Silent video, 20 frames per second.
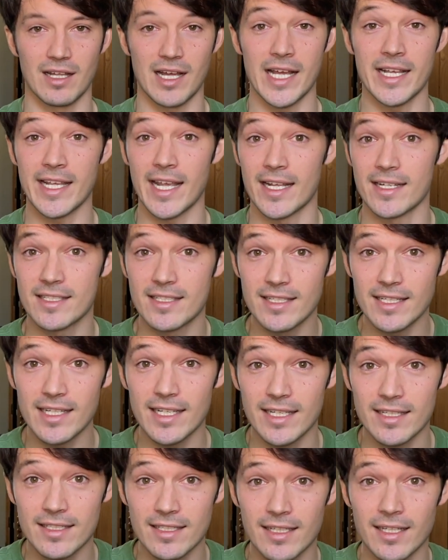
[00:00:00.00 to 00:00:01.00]
I can't see
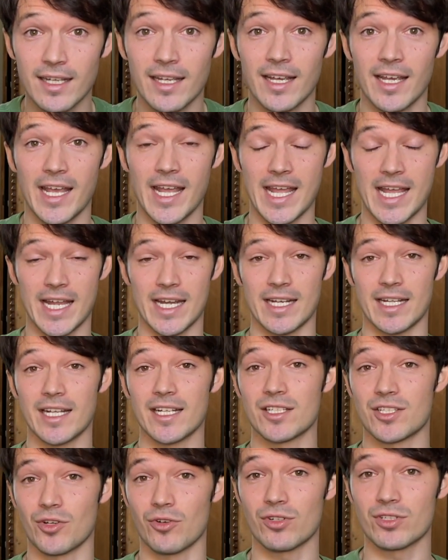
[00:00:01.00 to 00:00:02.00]
it. And
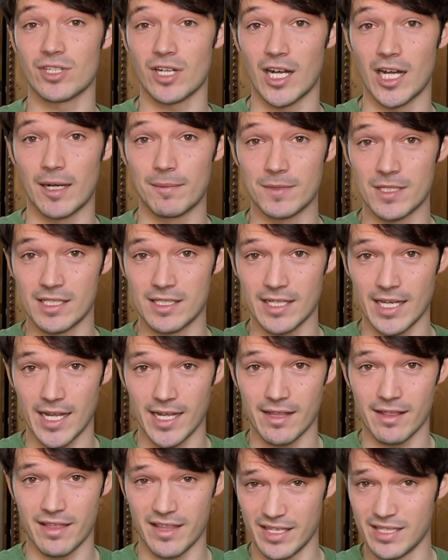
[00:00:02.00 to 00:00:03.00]
it's your job to say,
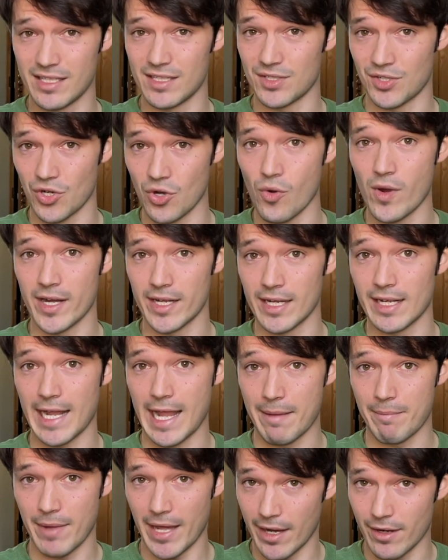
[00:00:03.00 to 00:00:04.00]
this is going to
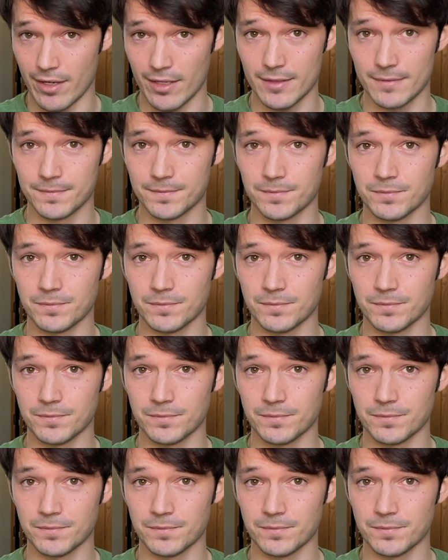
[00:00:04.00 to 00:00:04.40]
get better.